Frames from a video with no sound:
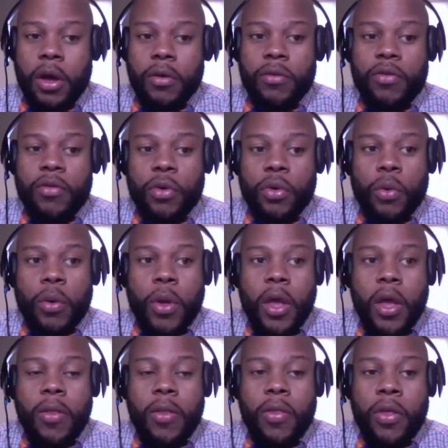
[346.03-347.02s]
So
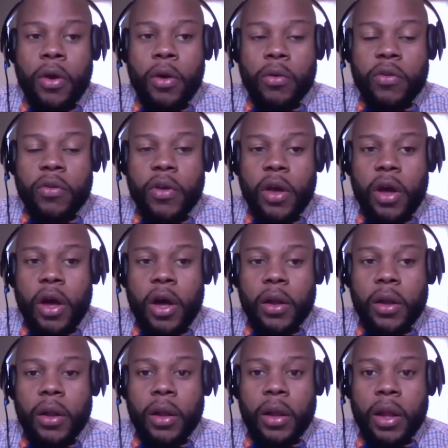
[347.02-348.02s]

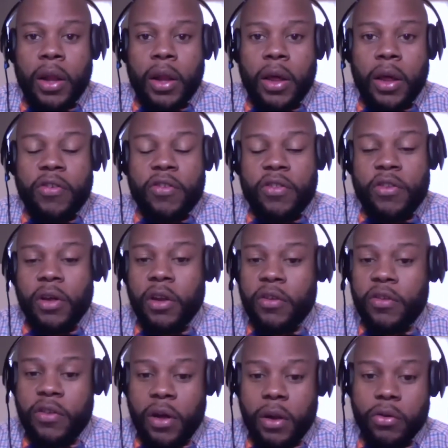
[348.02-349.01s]
it's still a
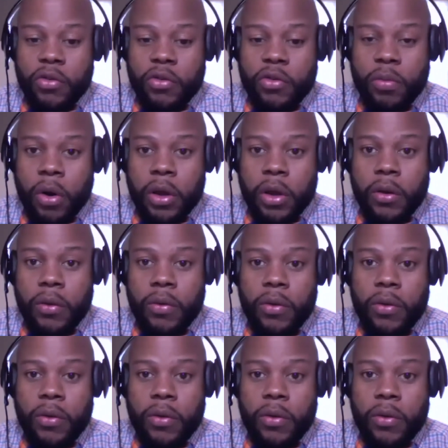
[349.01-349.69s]
seller's market.